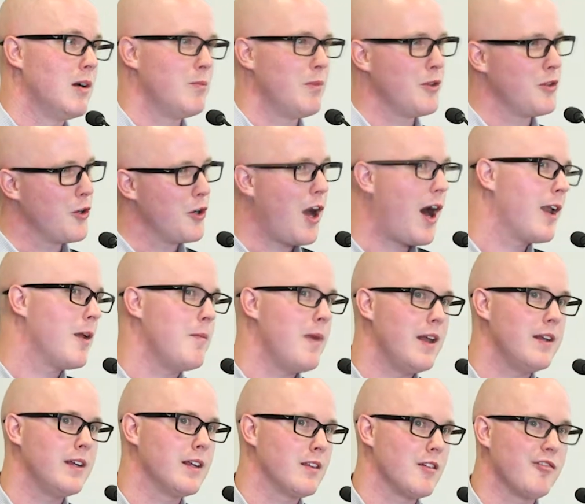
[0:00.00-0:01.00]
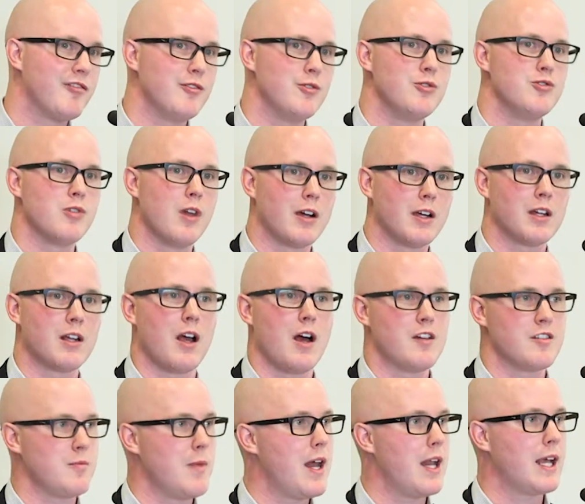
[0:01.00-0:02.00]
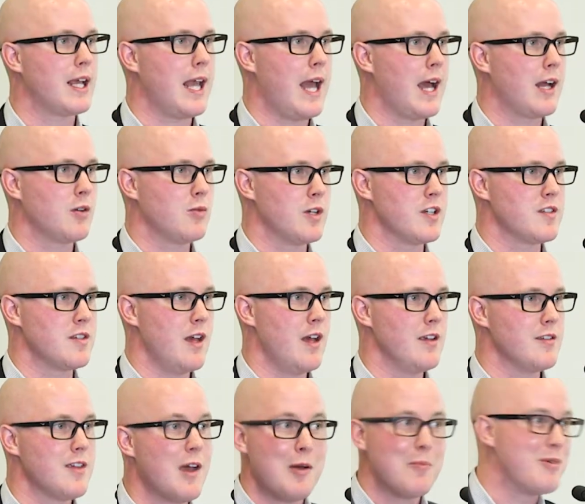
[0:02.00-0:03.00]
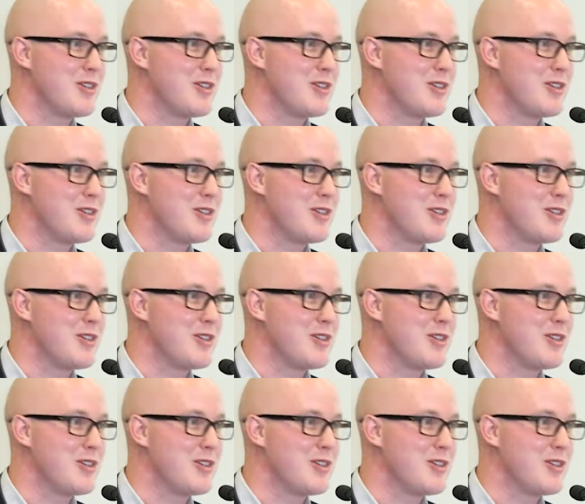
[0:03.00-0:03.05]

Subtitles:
but they're not amending the Food, Drug, and Cosmetic Act, which says,